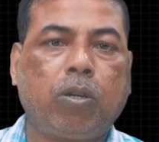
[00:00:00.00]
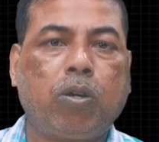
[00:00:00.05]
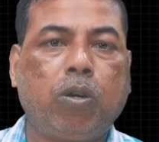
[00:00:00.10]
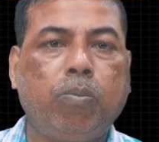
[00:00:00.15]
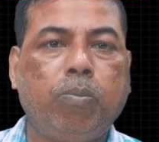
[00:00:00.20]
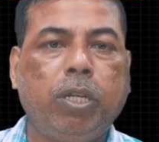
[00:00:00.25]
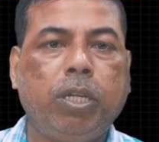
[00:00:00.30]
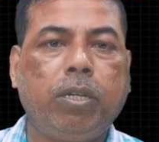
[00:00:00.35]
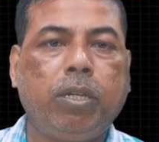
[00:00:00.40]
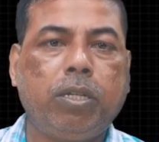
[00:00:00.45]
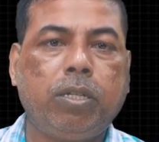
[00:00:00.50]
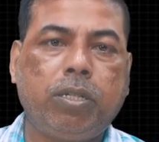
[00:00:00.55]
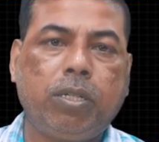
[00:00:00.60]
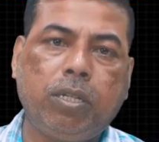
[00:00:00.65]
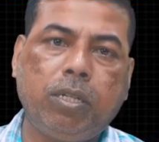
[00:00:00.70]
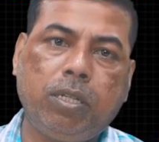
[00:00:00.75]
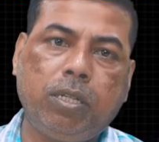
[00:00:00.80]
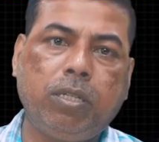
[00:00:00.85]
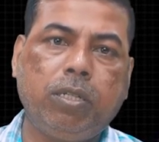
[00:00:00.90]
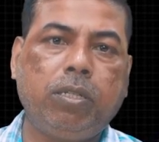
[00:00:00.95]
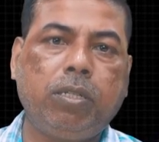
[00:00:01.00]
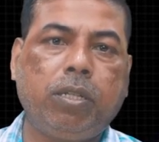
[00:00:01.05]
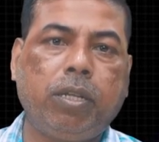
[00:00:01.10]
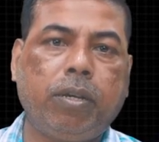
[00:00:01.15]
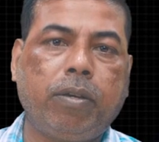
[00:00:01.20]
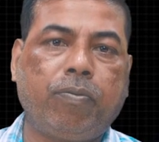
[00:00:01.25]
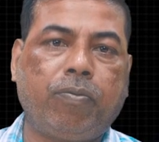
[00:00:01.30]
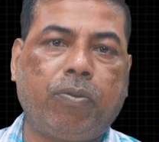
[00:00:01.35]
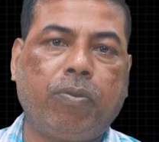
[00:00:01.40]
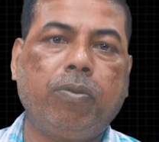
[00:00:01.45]
Communication is
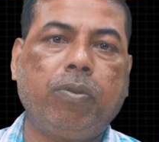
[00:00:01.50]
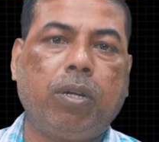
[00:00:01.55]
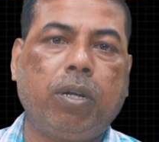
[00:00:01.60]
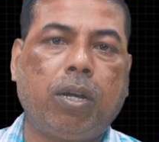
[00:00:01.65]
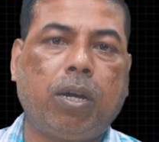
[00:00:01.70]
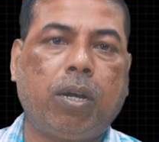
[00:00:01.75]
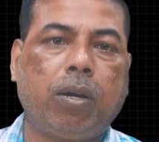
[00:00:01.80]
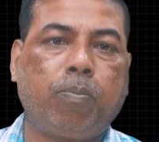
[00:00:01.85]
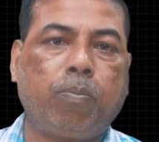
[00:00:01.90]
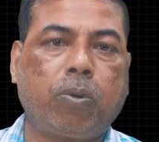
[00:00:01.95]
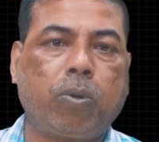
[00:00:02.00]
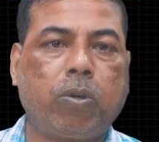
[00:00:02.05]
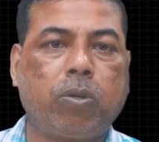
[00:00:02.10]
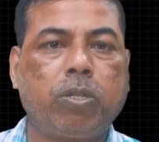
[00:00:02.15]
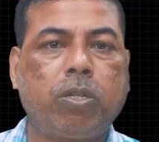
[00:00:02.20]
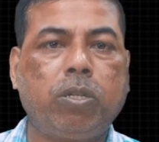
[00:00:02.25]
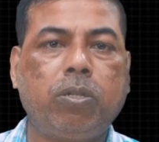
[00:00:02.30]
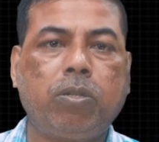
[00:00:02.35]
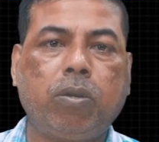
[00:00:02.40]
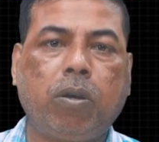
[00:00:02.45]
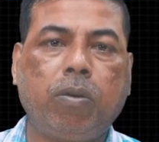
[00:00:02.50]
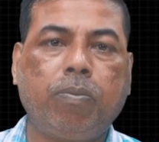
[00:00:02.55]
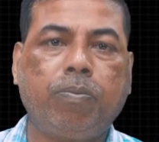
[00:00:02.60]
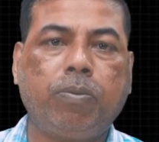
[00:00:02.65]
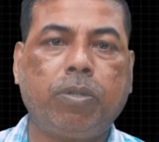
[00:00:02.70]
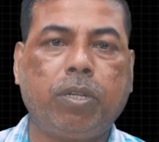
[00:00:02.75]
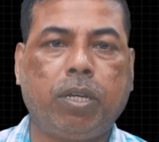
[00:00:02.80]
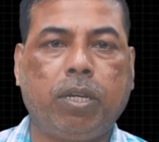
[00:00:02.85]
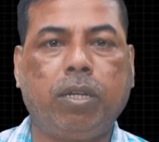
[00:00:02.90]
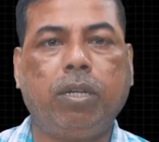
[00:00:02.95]
therefore a process
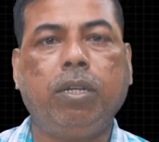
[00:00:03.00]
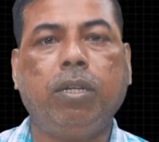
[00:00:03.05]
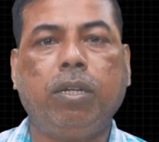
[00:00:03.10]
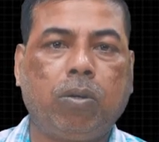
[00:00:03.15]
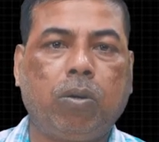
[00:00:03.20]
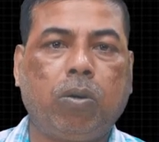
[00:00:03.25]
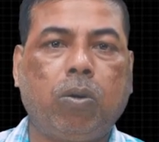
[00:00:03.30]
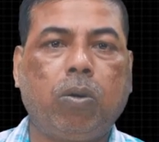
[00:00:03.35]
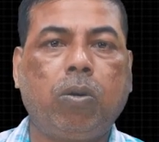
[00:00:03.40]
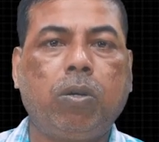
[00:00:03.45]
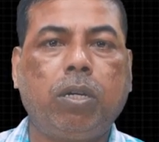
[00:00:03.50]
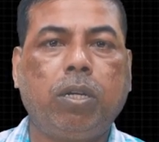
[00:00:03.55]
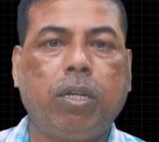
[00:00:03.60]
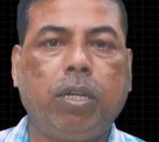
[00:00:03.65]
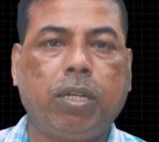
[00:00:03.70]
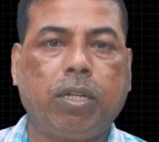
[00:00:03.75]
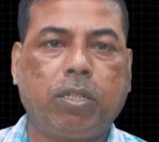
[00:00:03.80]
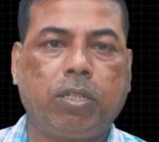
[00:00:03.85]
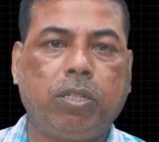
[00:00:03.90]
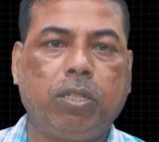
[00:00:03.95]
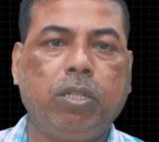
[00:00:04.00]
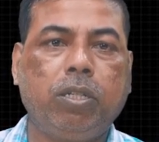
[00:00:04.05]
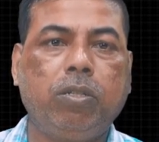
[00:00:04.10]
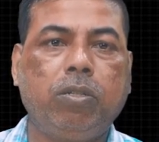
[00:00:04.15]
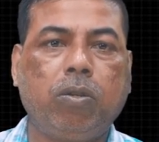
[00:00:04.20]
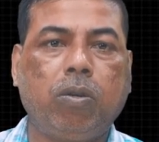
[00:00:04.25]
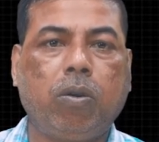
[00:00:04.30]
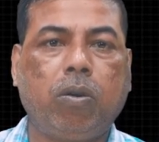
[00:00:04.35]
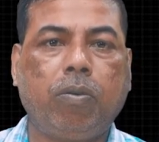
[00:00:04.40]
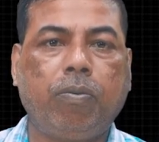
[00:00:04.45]
of sharing or
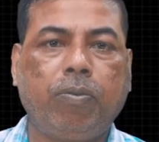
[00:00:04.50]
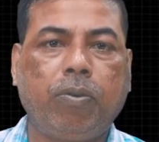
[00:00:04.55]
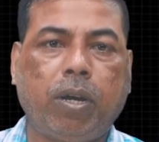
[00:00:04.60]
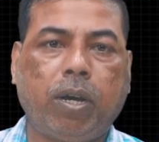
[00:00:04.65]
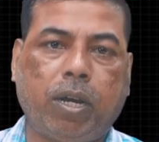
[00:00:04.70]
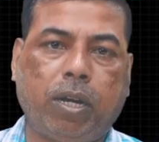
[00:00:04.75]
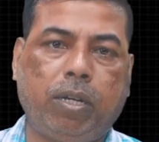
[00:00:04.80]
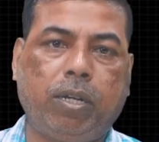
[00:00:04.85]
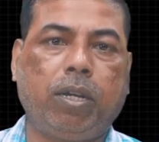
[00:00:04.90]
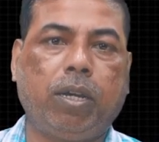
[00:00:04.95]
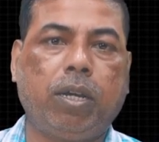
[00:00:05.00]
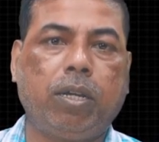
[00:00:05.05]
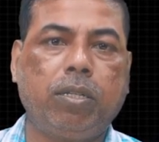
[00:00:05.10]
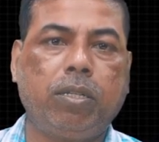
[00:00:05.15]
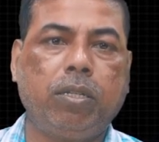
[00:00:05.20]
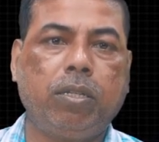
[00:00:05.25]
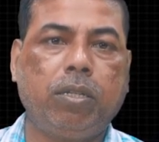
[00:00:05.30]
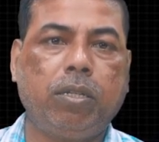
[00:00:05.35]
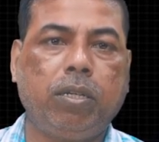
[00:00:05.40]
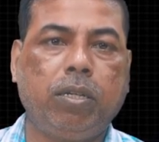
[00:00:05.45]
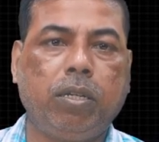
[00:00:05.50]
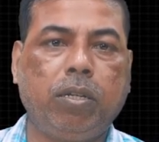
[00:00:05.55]
exchange of ideas,